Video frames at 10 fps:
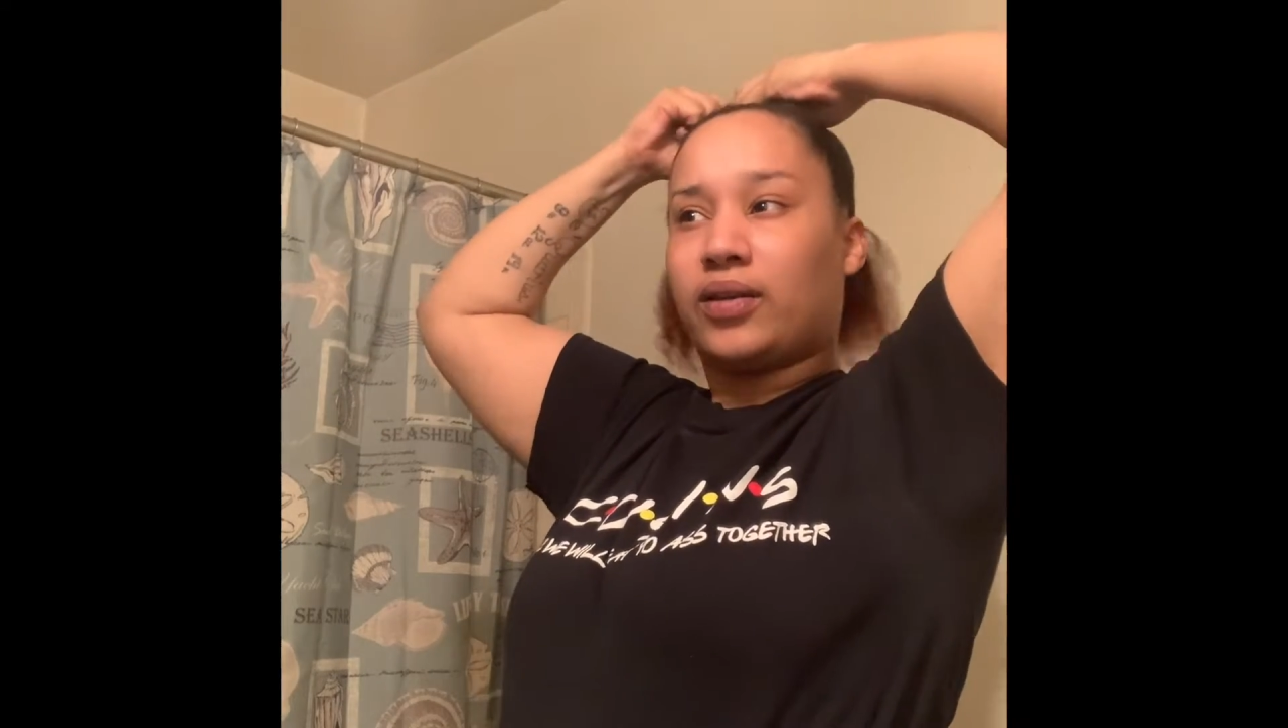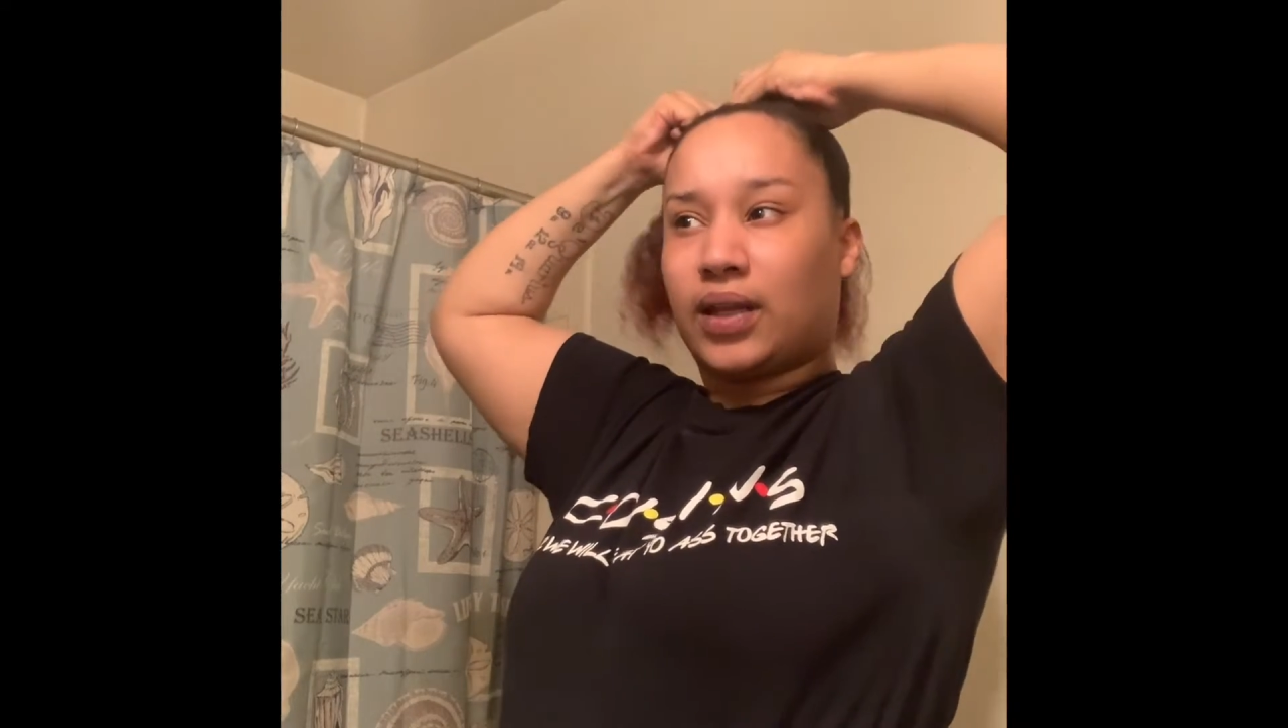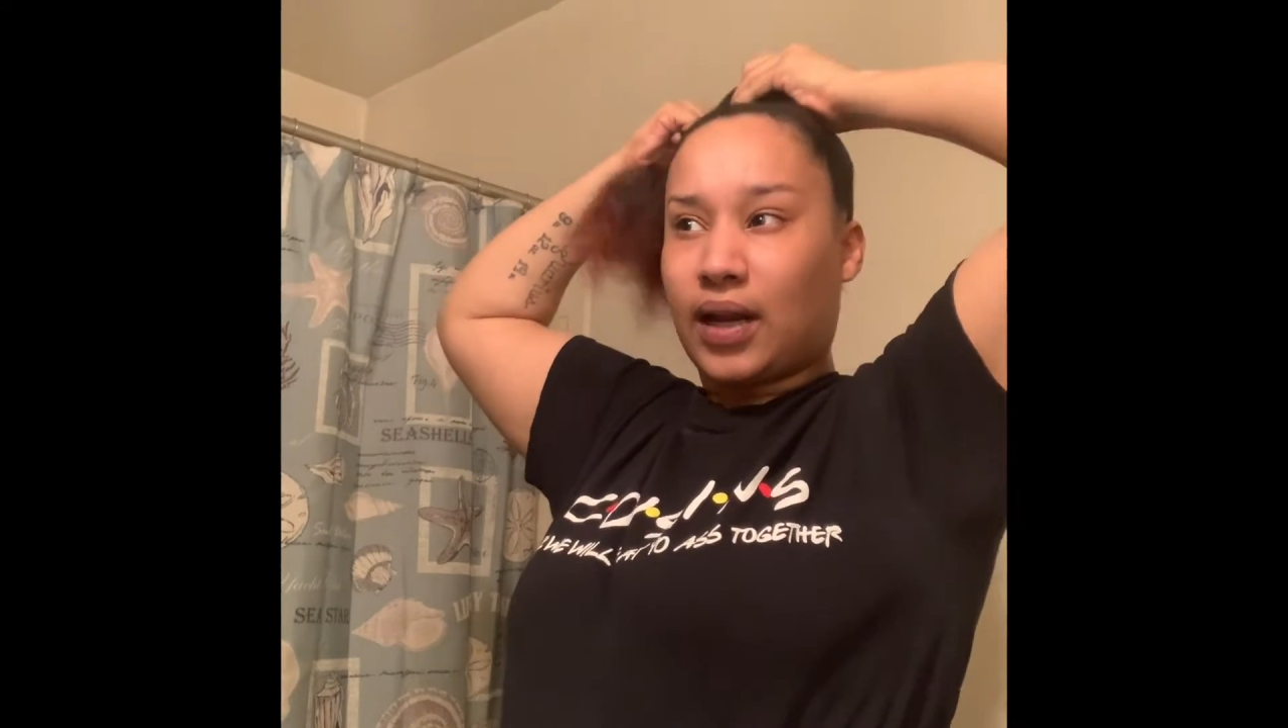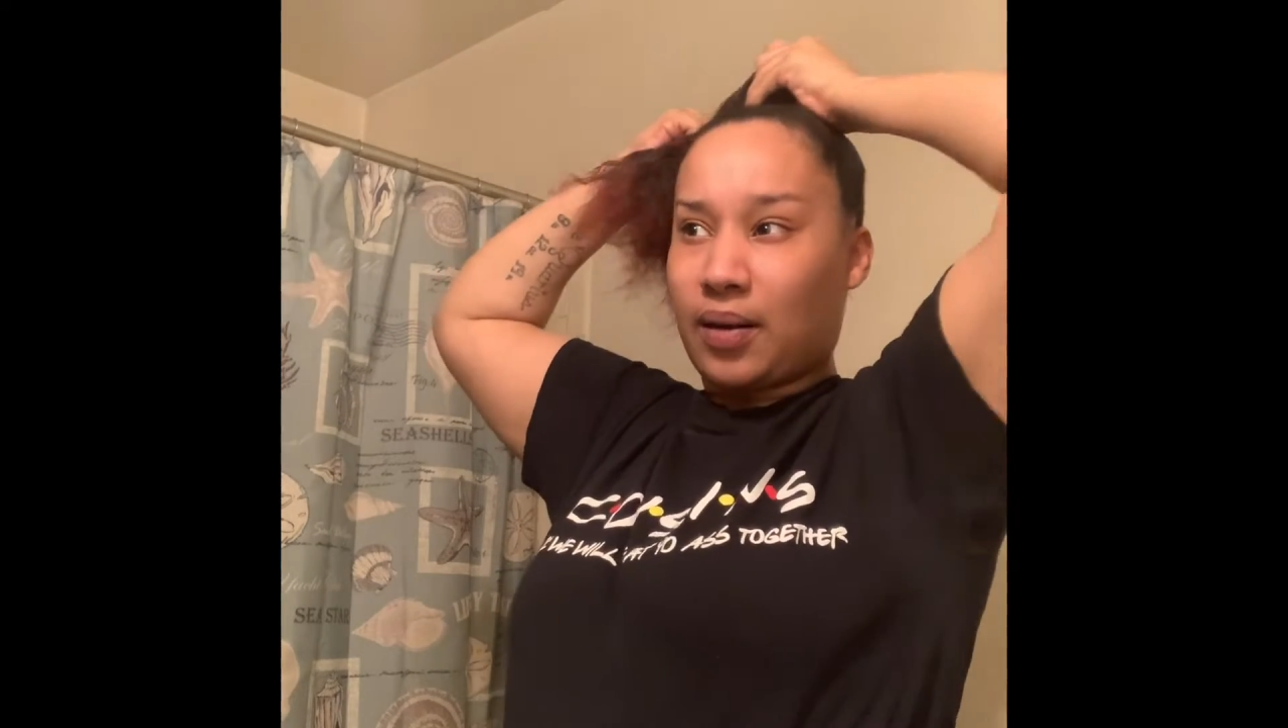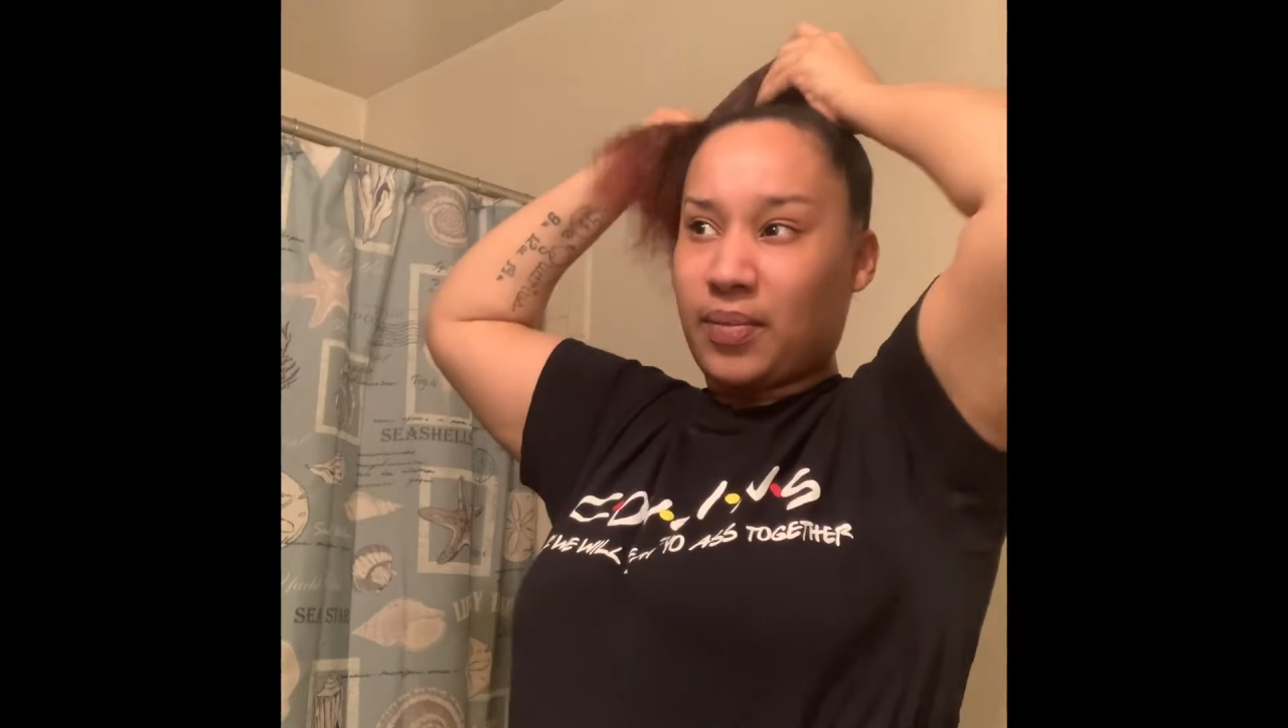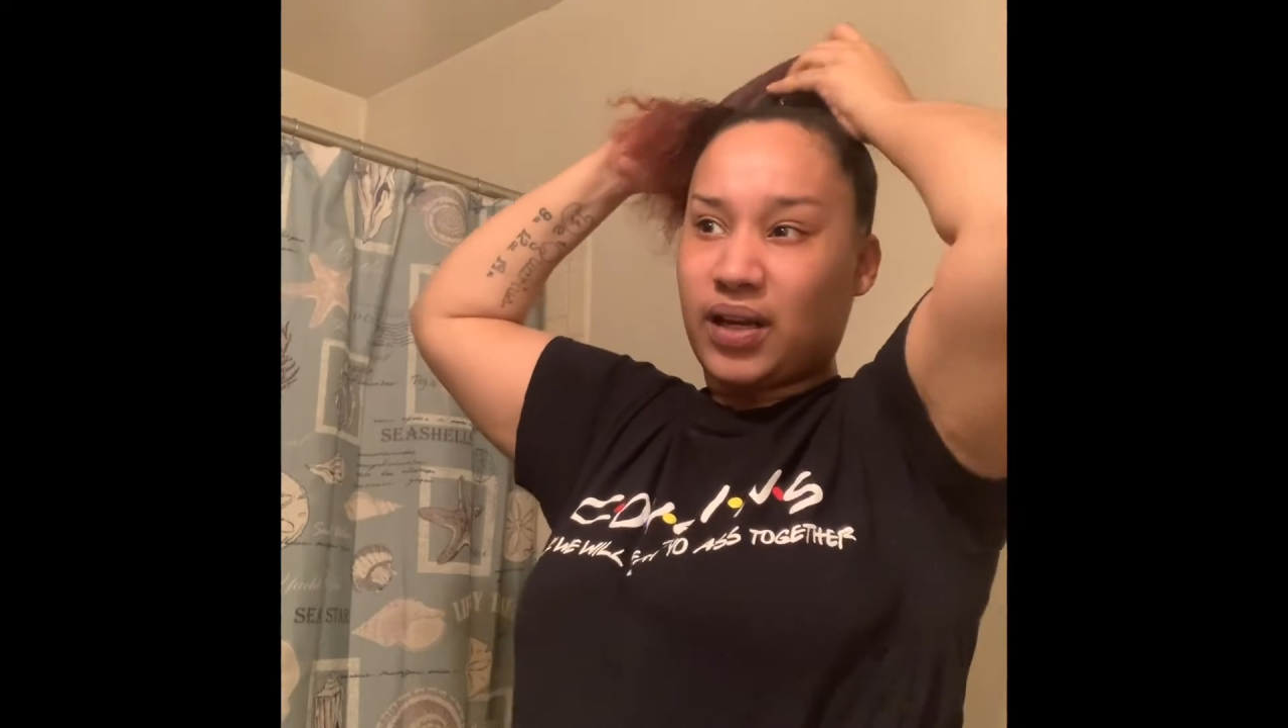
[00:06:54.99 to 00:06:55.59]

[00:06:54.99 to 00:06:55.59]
that I may